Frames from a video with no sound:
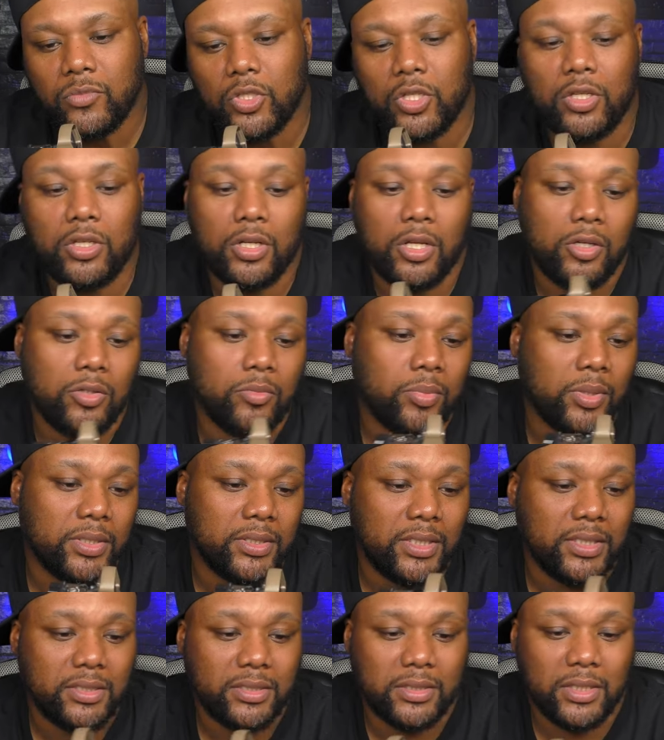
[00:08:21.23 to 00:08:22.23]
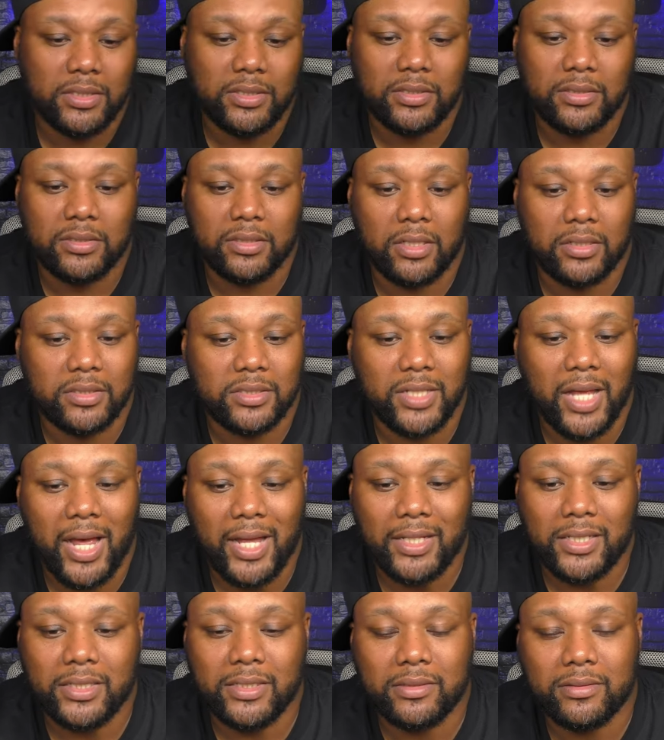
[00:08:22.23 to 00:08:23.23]
you know, but this is a
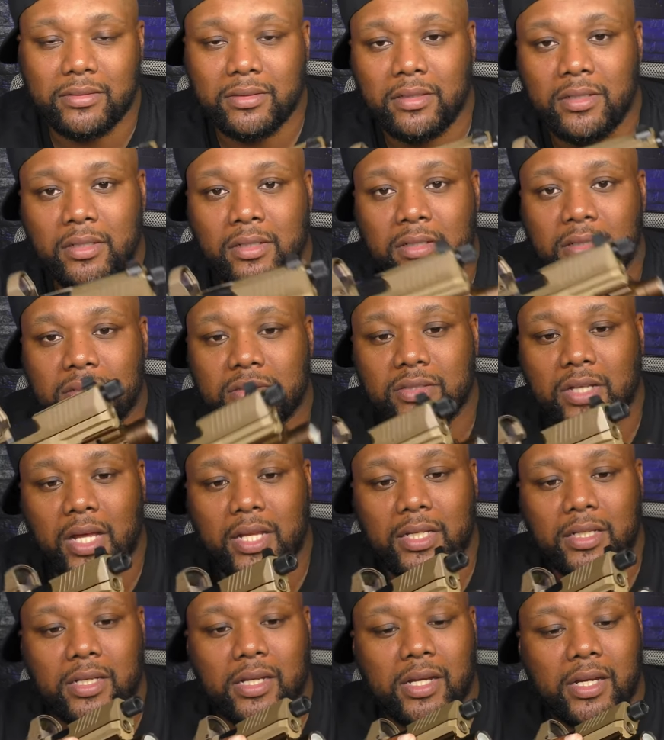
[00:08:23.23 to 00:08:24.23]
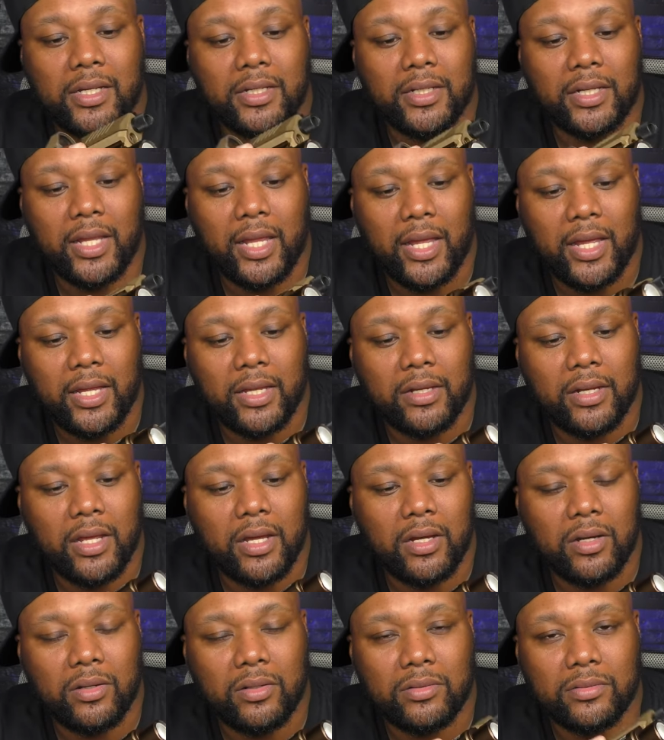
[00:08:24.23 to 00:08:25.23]
solid gun,
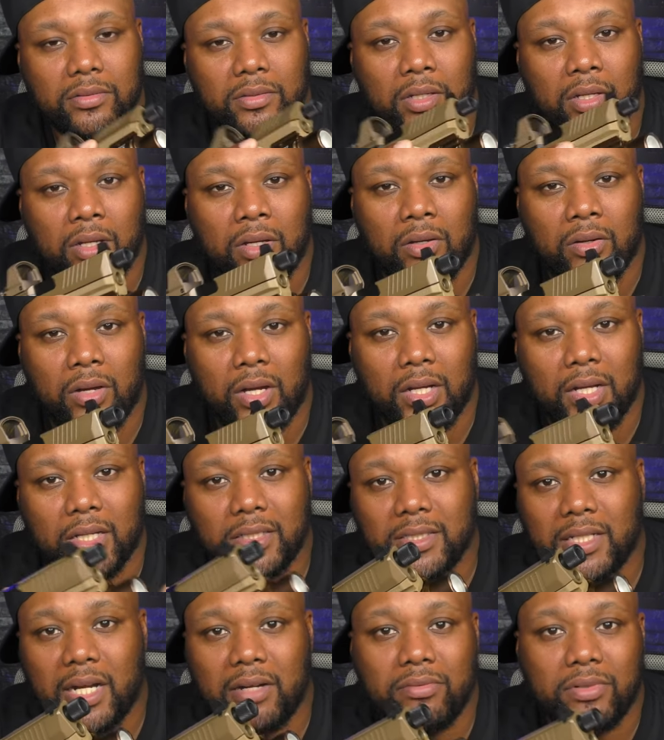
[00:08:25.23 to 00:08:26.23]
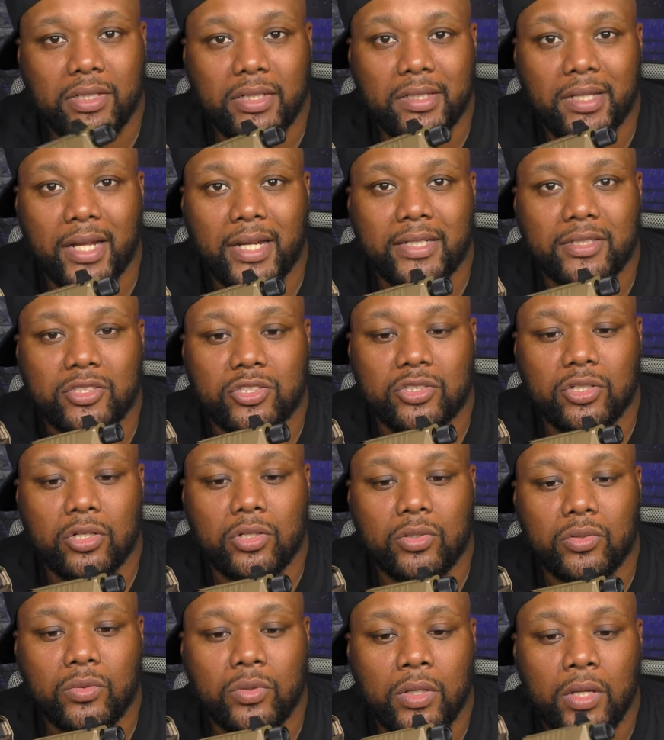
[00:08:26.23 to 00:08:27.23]
and a gun that I really like.
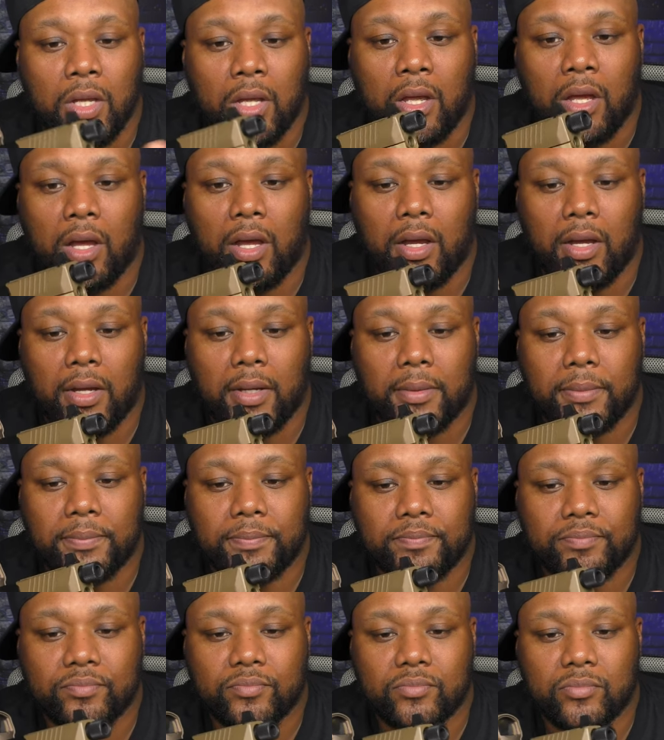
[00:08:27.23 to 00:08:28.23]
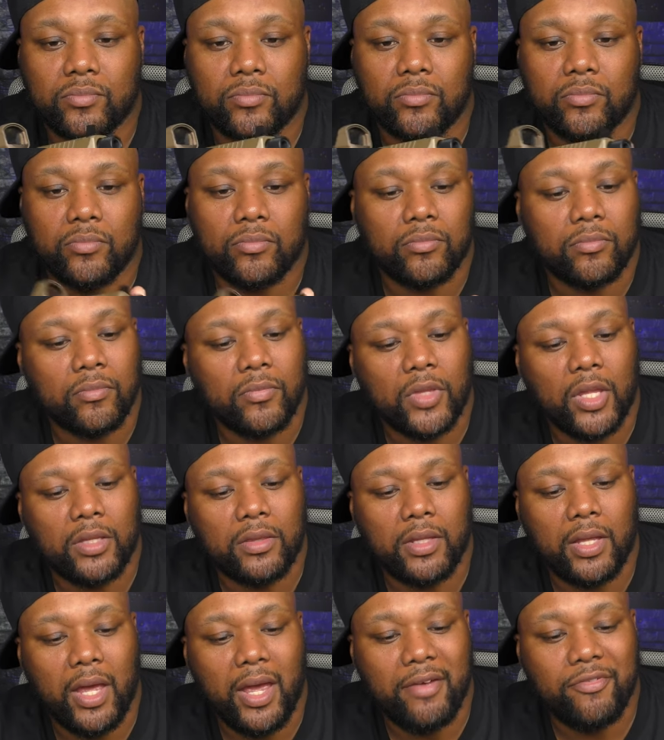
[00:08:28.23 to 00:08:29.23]
So
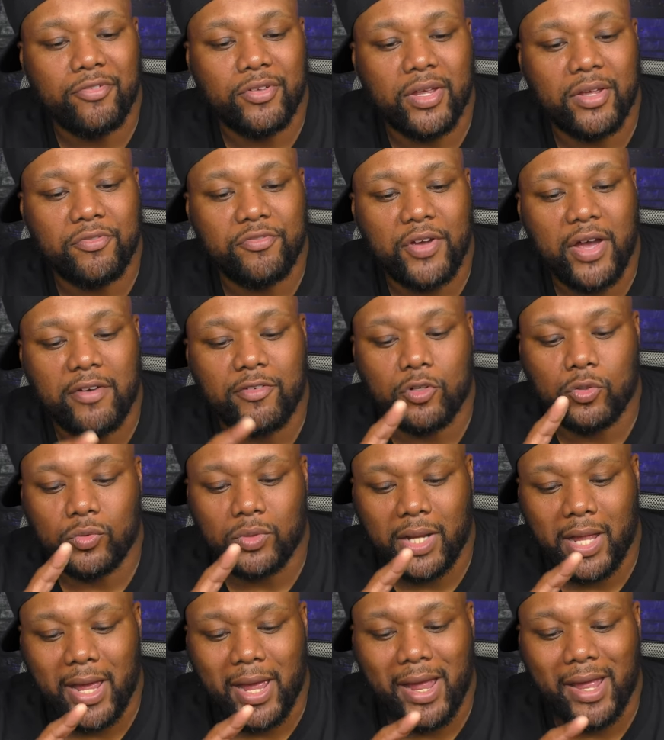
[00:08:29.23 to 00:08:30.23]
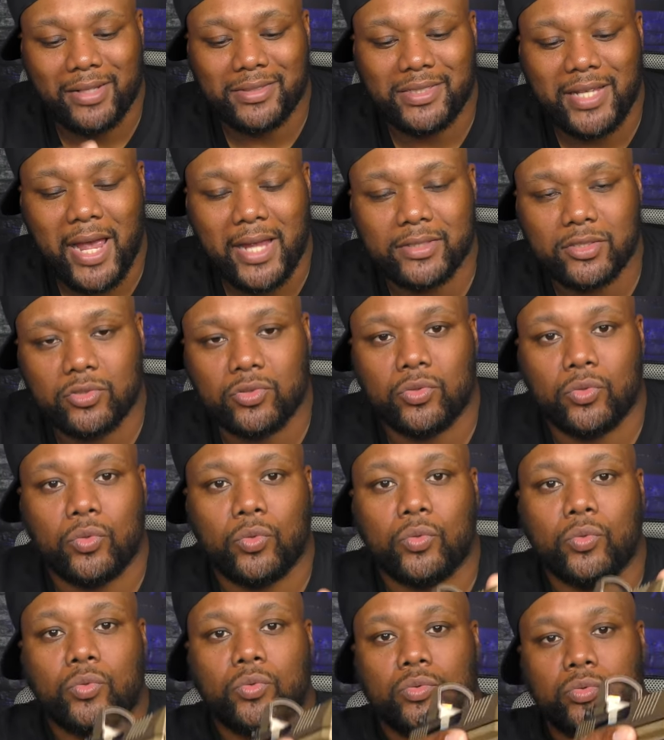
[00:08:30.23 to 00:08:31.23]
the FN509
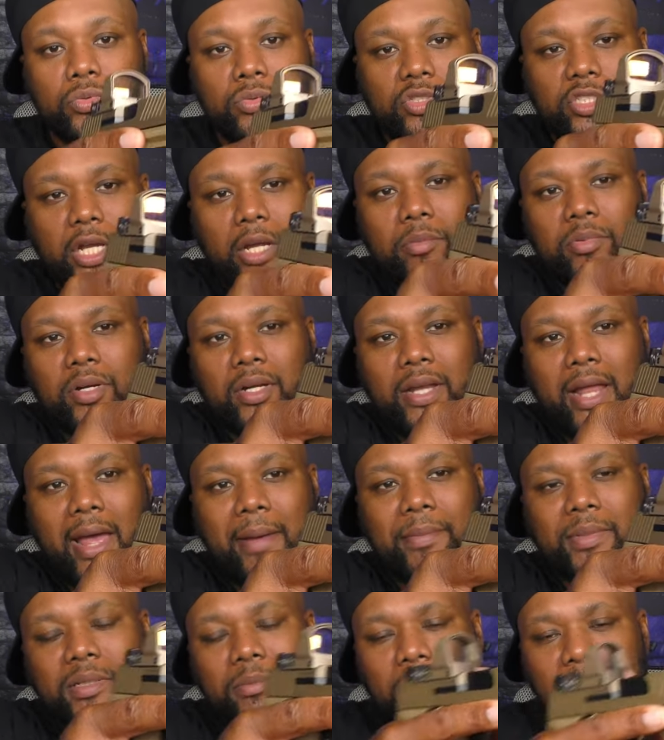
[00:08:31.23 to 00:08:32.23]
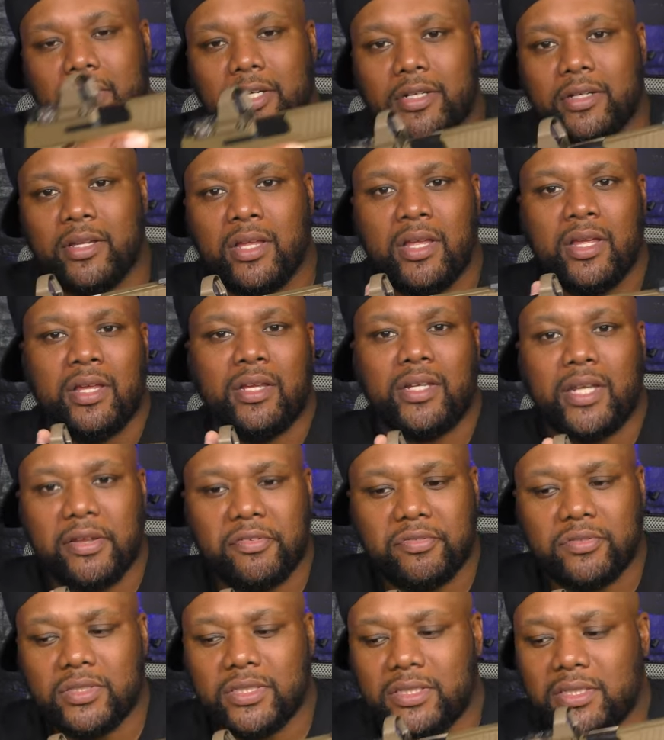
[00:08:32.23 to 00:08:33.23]
Tactical chambered 9mm,
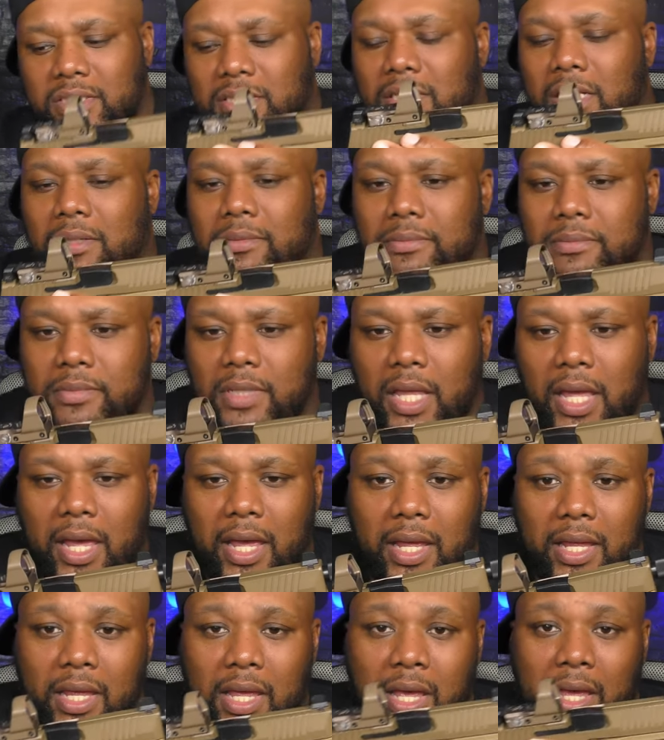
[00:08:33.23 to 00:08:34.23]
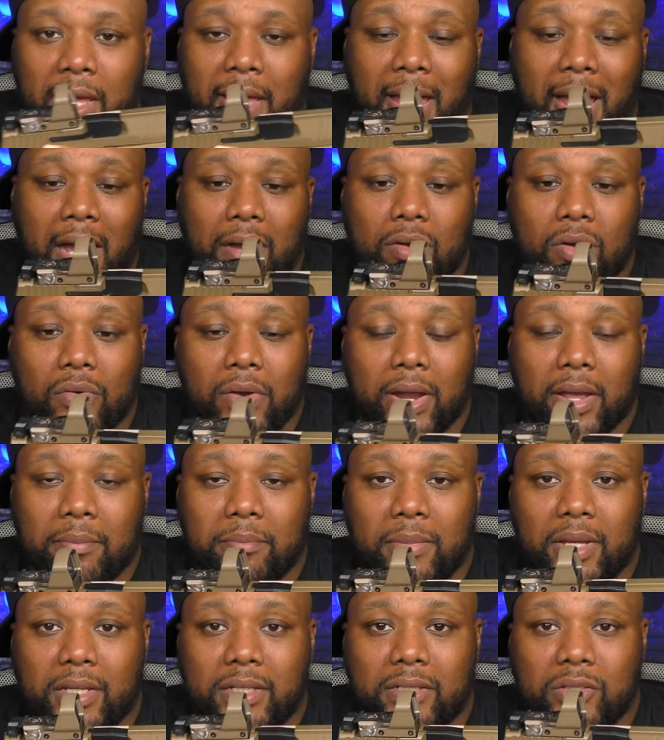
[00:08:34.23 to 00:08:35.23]
definitely something that I would
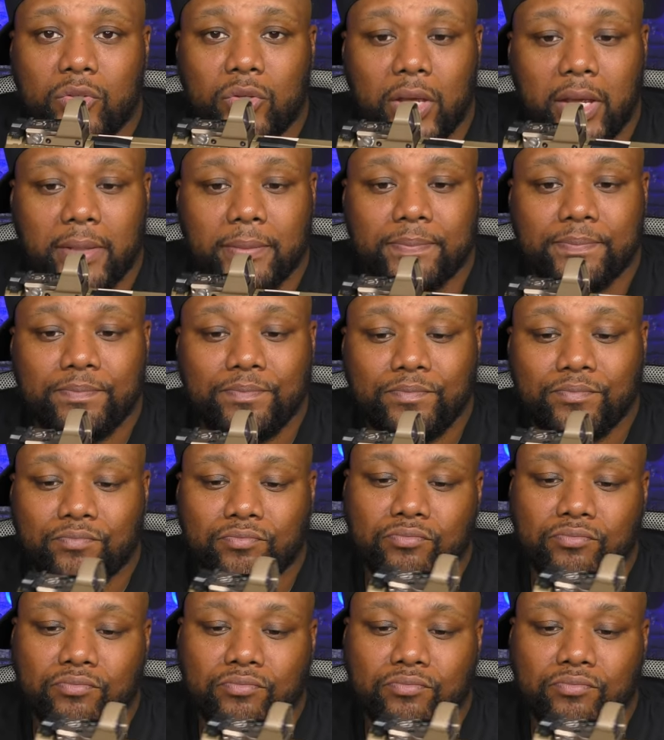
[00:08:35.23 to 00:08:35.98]
recommend getting,